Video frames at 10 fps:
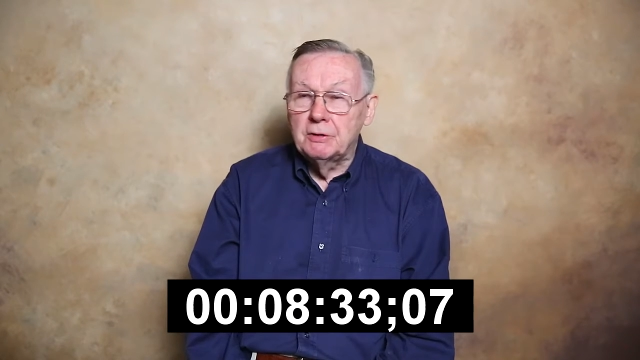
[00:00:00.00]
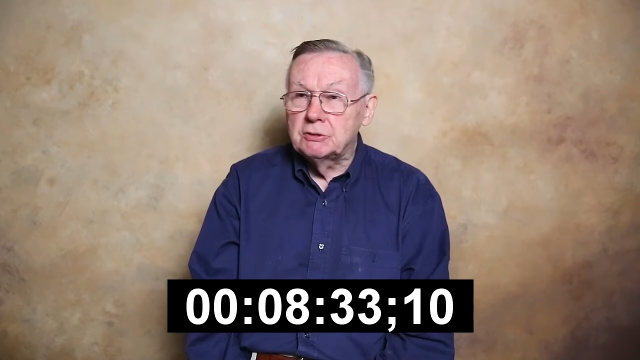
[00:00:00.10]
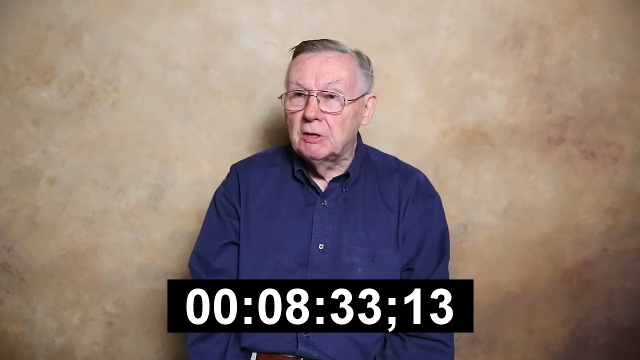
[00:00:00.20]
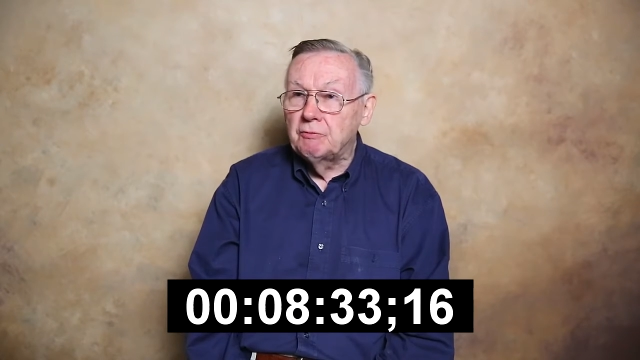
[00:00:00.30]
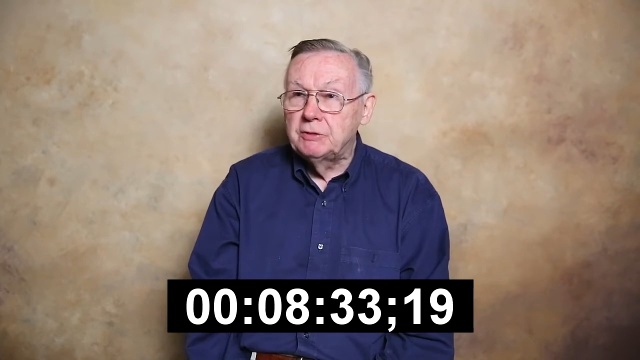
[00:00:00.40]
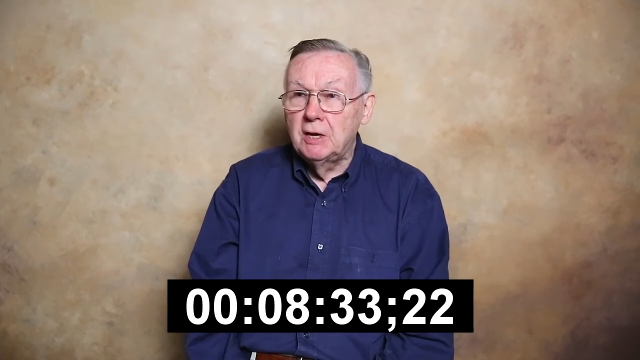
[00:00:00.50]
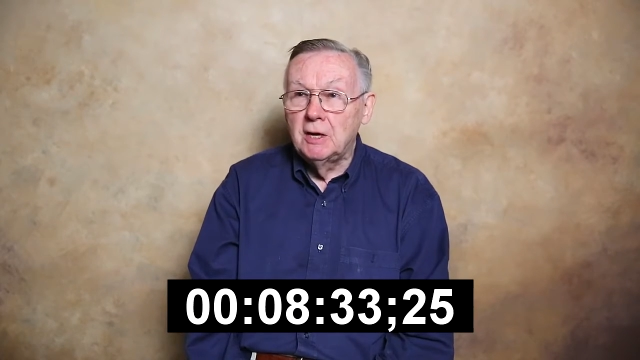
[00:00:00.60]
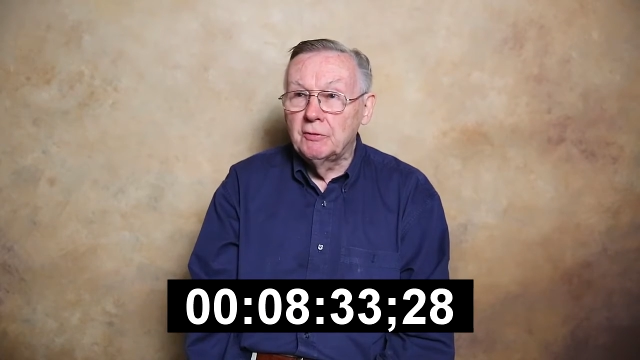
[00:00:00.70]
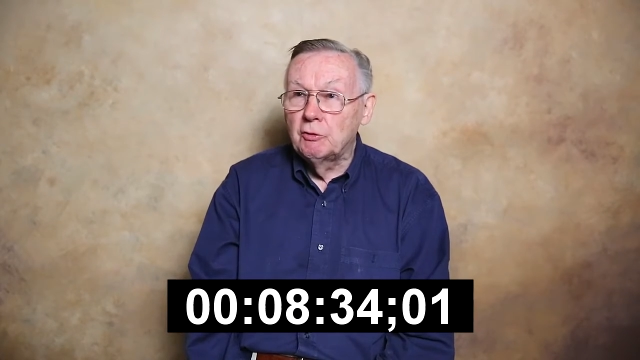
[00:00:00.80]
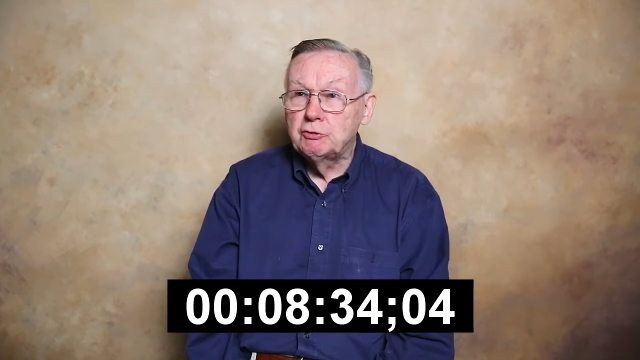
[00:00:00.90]
of the stuff
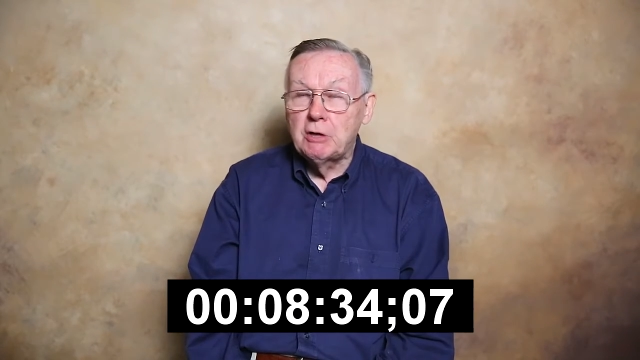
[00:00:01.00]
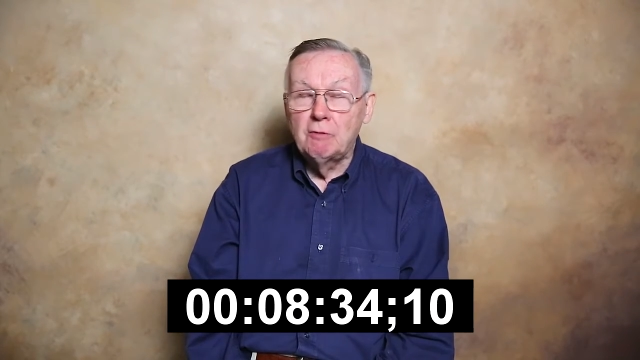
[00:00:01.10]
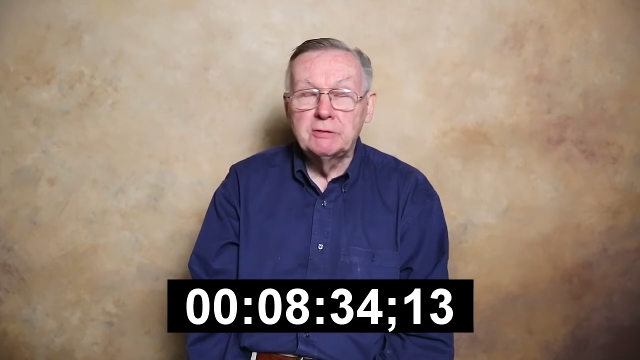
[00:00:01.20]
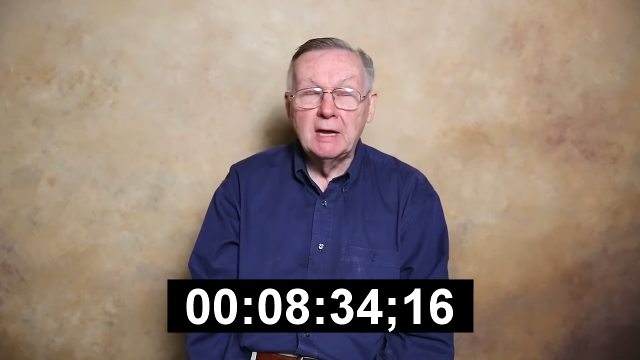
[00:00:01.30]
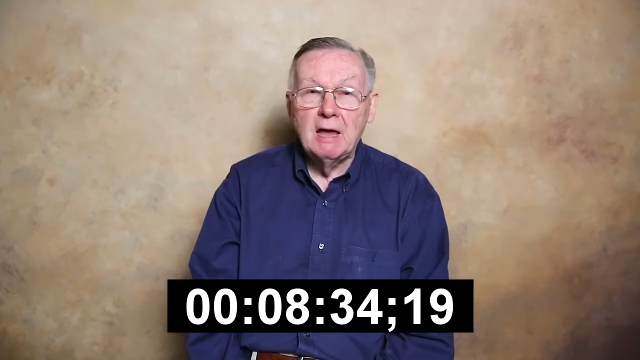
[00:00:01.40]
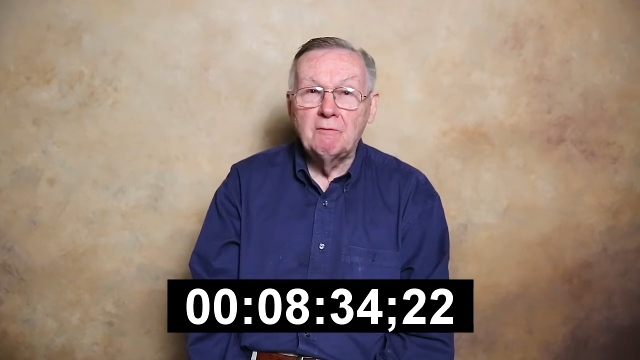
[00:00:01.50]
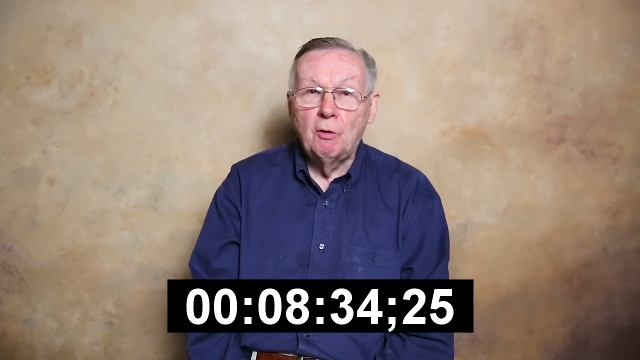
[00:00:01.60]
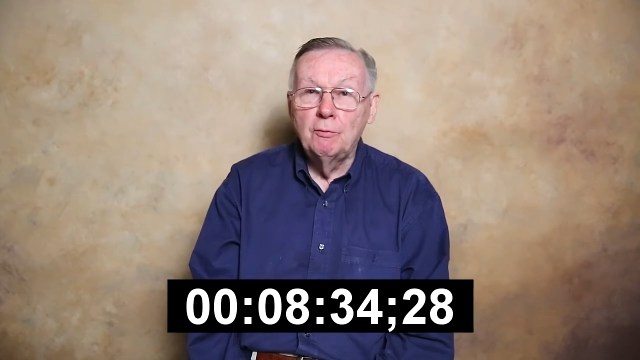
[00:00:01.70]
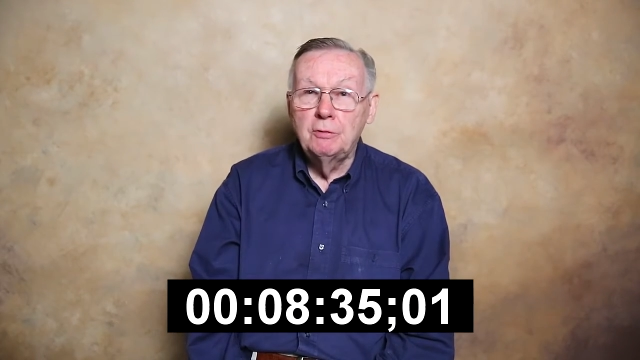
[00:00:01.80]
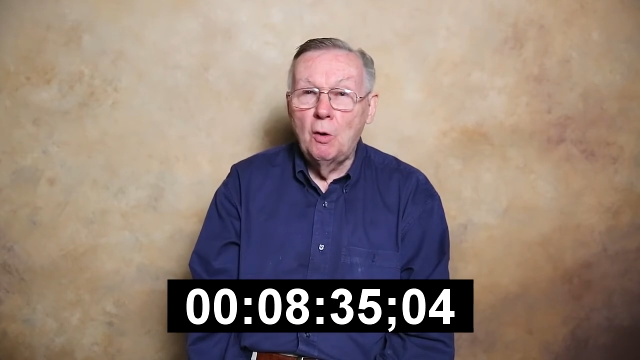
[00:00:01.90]
sitting on those shelves, they have
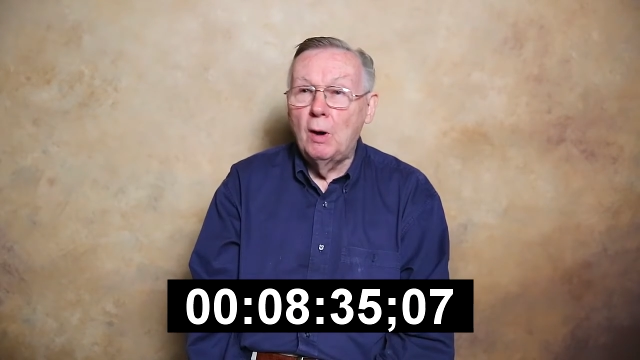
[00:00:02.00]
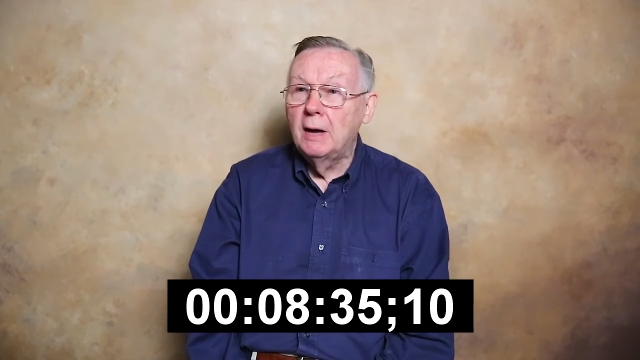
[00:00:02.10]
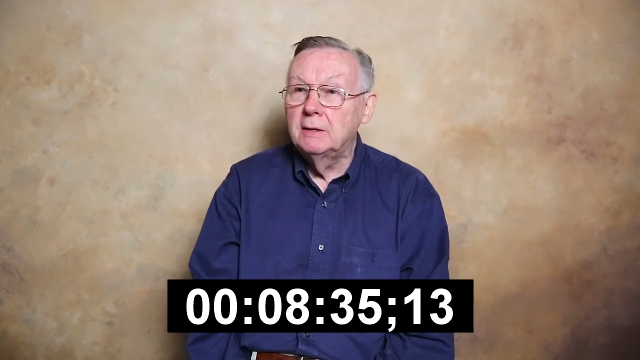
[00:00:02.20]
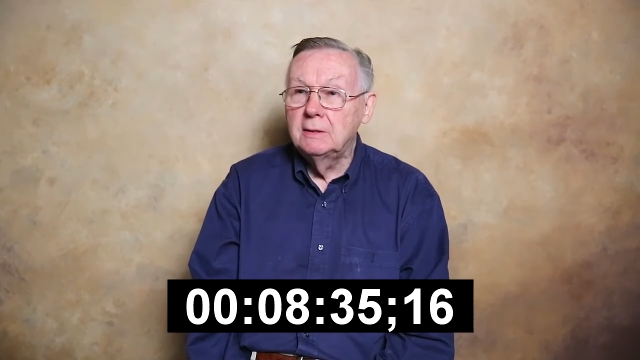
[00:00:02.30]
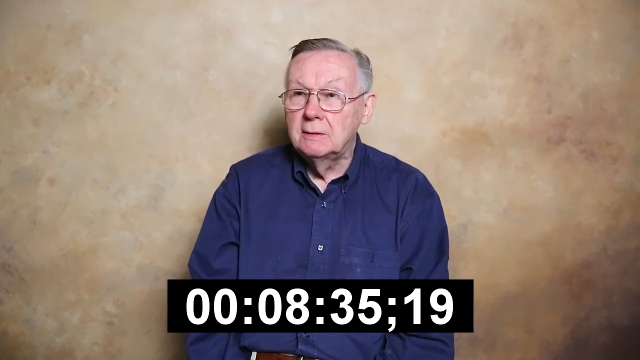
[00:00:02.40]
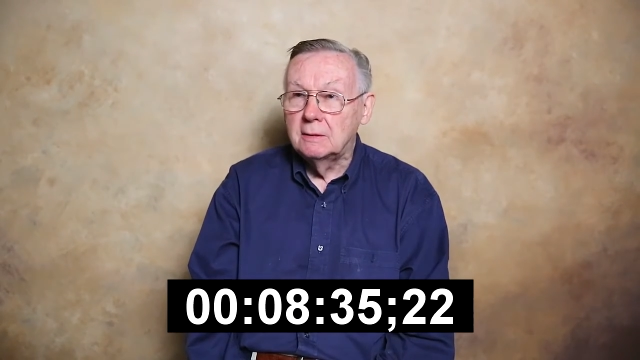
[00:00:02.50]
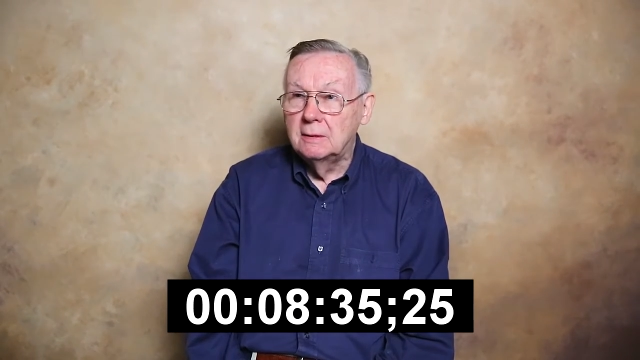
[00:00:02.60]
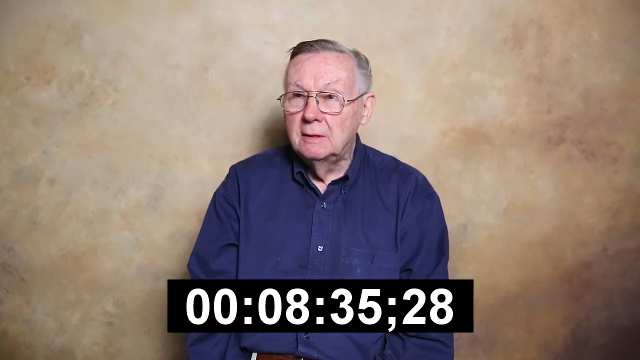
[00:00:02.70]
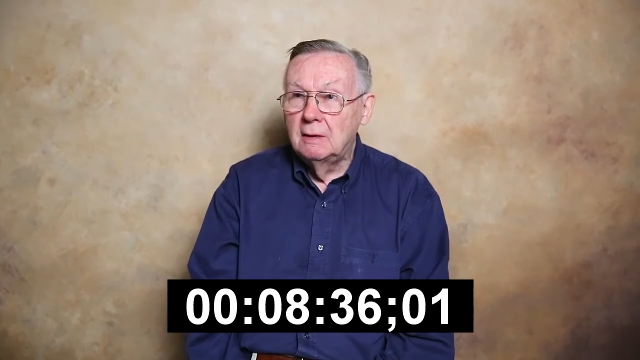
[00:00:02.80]
no idea